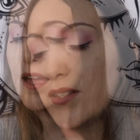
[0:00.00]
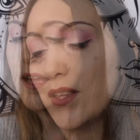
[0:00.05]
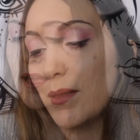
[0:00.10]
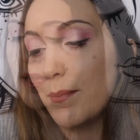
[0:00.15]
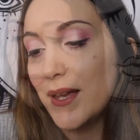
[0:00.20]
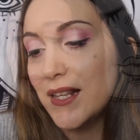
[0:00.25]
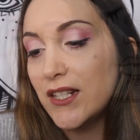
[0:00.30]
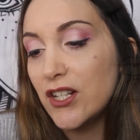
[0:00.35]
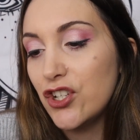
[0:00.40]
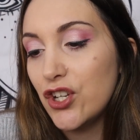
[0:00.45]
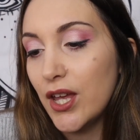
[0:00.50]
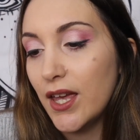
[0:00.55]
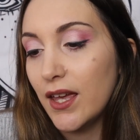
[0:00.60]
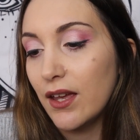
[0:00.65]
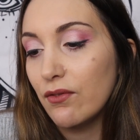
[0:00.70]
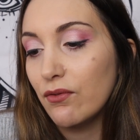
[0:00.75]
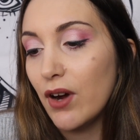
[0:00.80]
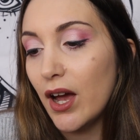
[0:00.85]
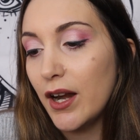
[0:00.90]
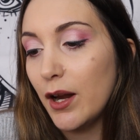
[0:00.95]
So the message
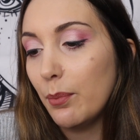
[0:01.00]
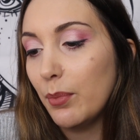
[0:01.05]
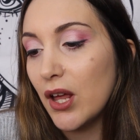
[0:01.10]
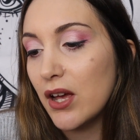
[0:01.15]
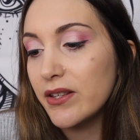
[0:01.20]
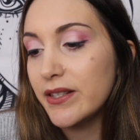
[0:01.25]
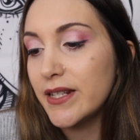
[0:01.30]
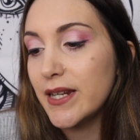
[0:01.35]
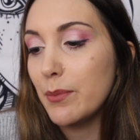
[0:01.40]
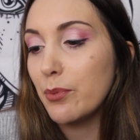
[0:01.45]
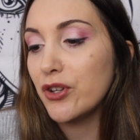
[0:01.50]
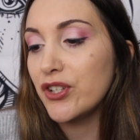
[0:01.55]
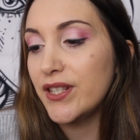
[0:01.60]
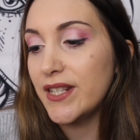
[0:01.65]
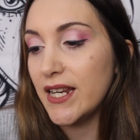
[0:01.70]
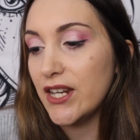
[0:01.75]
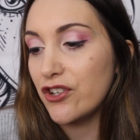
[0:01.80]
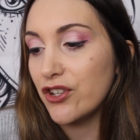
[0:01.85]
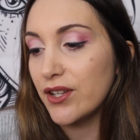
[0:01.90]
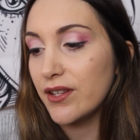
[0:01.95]
here: rhinoplasty
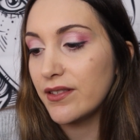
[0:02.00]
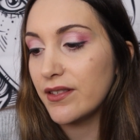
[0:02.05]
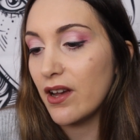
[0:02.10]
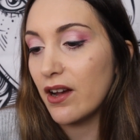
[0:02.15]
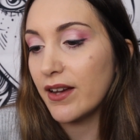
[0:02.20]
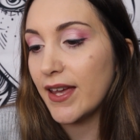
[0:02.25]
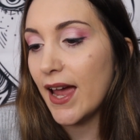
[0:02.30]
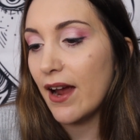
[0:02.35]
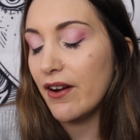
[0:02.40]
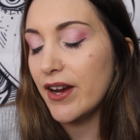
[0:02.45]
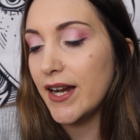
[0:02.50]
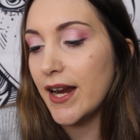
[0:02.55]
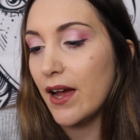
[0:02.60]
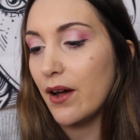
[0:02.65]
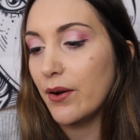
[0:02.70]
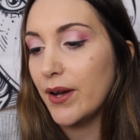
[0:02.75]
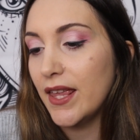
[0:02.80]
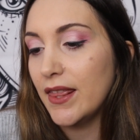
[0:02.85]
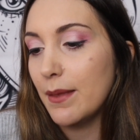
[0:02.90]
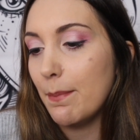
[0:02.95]
procedures are carried
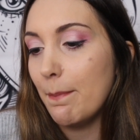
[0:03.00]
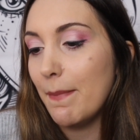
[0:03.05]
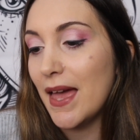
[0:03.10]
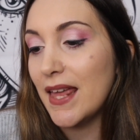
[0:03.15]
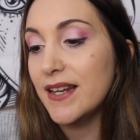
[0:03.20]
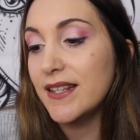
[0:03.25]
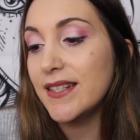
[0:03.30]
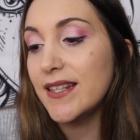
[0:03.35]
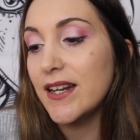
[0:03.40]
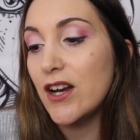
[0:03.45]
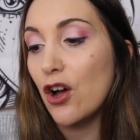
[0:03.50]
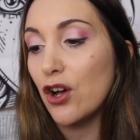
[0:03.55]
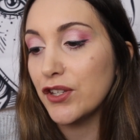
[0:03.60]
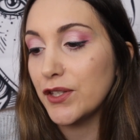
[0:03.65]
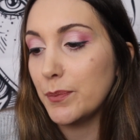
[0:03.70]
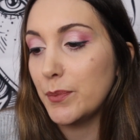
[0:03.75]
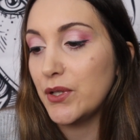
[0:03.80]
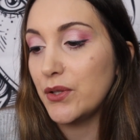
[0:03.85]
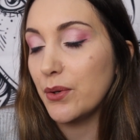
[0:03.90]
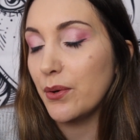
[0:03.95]
out in the Medicine
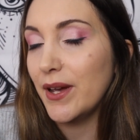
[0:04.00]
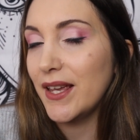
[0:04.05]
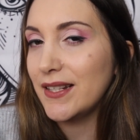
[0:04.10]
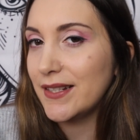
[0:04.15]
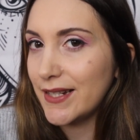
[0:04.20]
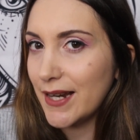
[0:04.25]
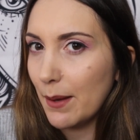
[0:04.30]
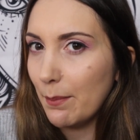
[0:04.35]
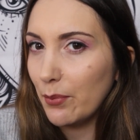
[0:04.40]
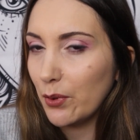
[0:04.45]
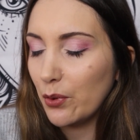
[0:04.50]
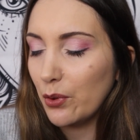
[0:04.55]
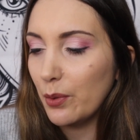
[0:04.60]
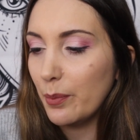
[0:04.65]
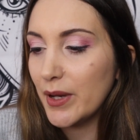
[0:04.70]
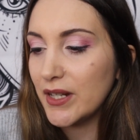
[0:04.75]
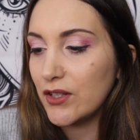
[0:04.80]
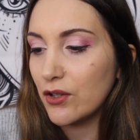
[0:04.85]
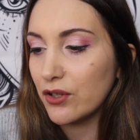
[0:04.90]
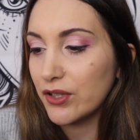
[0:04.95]
Hospital Istanbul
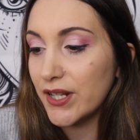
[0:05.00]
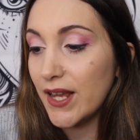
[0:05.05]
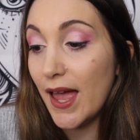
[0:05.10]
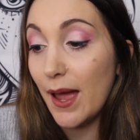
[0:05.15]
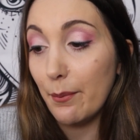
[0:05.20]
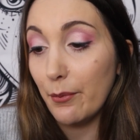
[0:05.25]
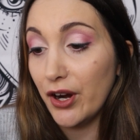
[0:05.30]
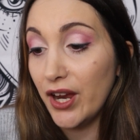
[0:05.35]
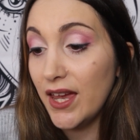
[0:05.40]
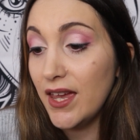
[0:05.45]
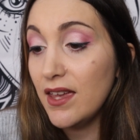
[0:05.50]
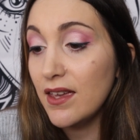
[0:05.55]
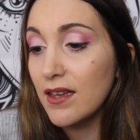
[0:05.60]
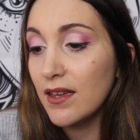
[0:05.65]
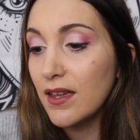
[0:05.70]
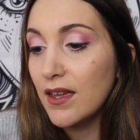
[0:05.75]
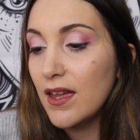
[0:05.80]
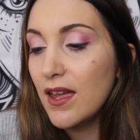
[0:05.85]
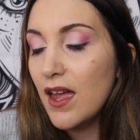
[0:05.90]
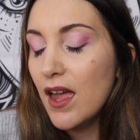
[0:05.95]
by Dr. Emre.
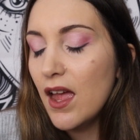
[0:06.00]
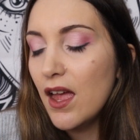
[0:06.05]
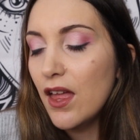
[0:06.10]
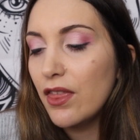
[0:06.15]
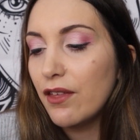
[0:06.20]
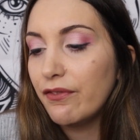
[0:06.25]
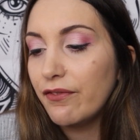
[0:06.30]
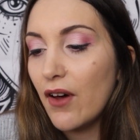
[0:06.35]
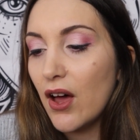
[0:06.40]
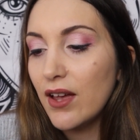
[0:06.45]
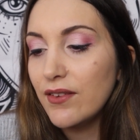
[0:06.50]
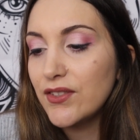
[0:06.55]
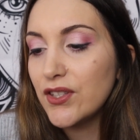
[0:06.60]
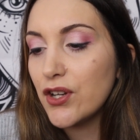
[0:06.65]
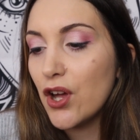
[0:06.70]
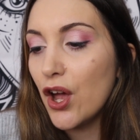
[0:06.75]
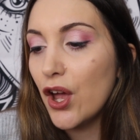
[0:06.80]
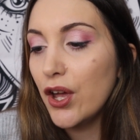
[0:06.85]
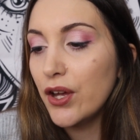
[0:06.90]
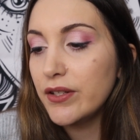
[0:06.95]
The
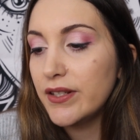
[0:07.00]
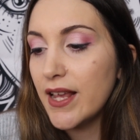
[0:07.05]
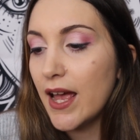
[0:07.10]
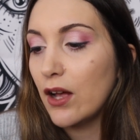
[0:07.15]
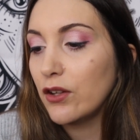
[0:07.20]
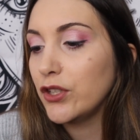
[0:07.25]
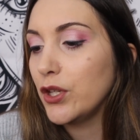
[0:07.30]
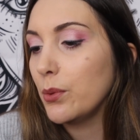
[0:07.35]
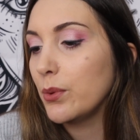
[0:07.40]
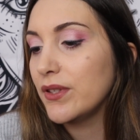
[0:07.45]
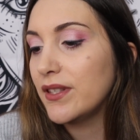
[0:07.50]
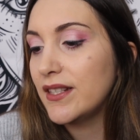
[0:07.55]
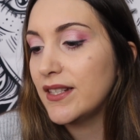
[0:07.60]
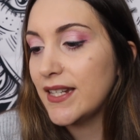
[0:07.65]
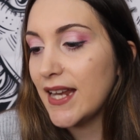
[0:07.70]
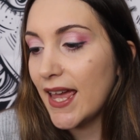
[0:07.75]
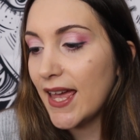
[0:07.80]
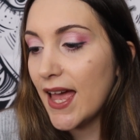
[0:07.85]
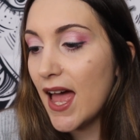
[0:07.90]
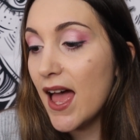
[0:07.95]
5-star hotel you will
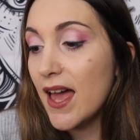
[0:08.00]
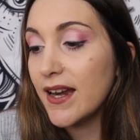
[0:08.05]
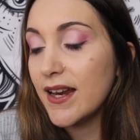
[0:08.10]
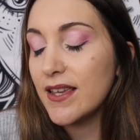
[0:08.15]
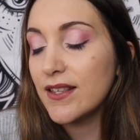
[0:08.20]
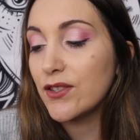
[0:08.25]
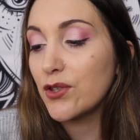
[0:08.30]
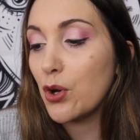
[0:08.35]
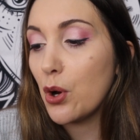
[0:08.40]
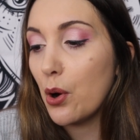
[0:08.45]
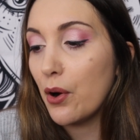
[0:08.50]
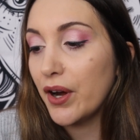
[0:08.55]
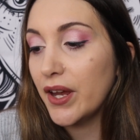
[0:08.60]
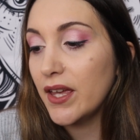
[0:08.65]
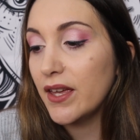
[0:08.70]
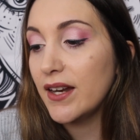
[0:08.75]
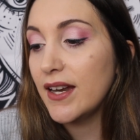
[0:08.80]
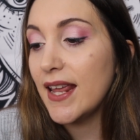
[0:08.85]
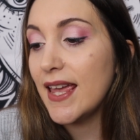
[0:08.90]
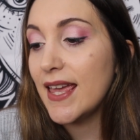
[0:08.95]
stay at is
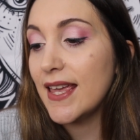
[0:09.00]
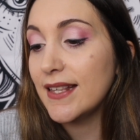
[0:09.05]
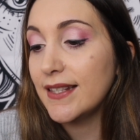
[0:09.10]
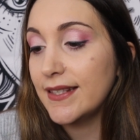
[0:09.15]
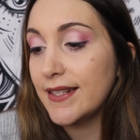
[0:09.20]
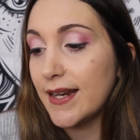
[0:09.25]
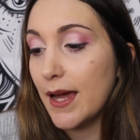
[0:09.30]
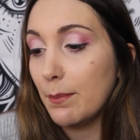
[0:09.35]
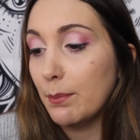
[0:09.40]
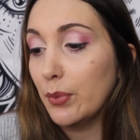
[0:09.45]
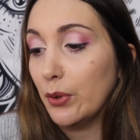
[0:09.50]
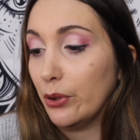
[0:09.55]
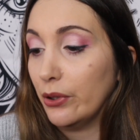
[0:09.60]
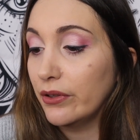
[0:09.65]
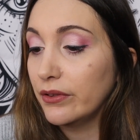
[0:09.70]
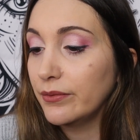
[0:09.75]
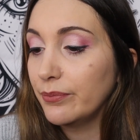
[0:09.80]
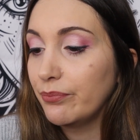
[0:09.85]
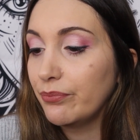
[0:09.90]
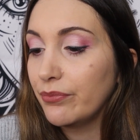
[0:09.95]
Gorian,
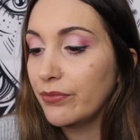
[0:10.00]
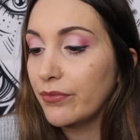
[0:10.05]
Istanbul.